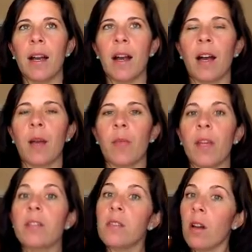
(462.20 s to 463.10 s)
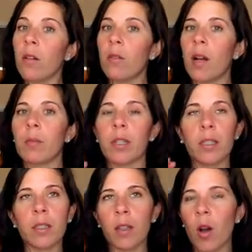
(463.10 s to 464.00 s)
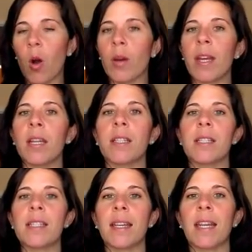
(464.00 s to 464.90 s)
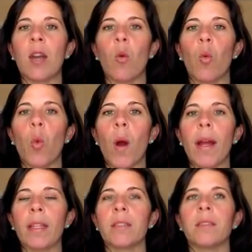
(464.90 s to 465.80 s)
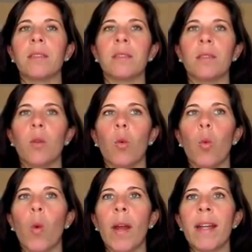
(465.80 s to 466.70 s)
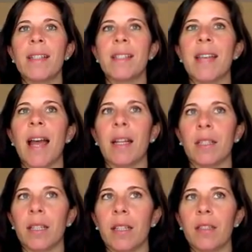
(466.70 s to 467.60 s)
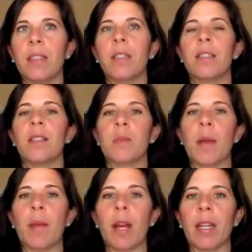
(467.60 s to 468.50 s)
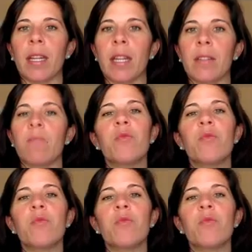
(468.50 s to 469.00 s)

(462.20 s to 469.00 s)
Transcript: And so I'm going to hone in and see what exactly does my body need.